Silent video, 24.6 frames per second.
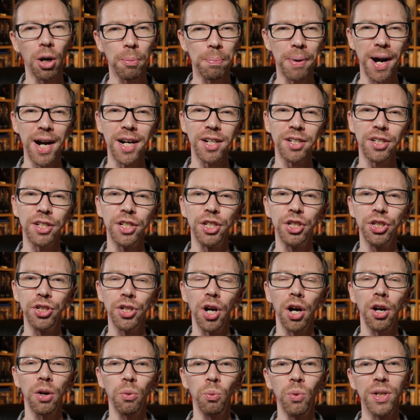or partially
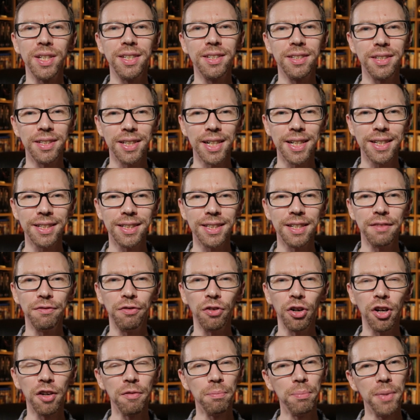shot with
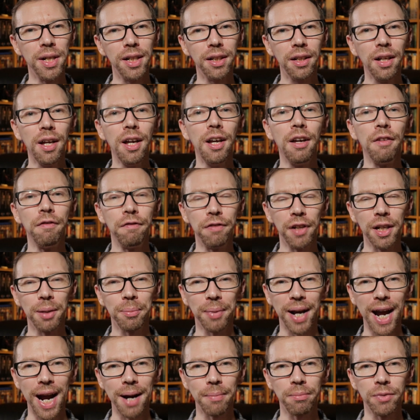65mm
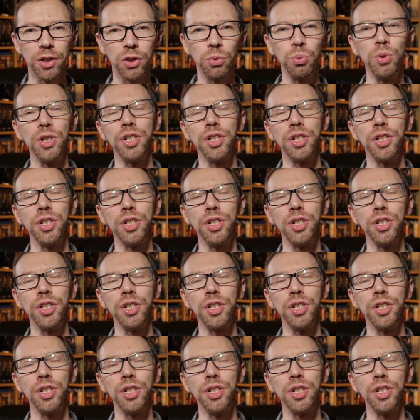film cameras,